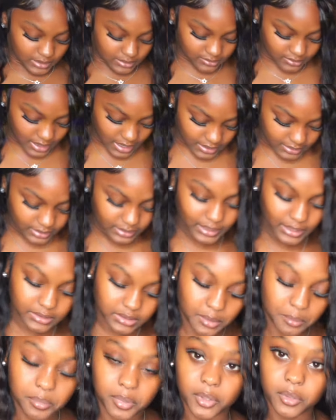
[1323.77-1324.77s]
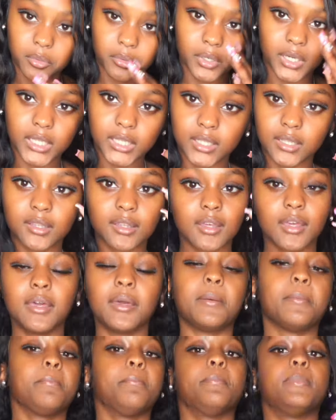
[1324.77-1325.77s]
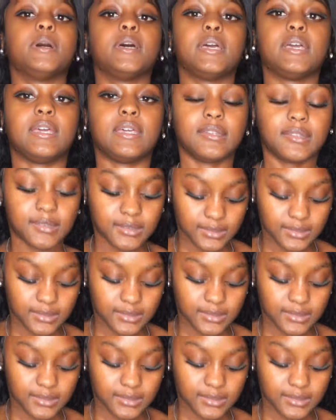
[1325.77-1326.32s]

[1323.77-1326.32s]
is kind of like the blue one, but it's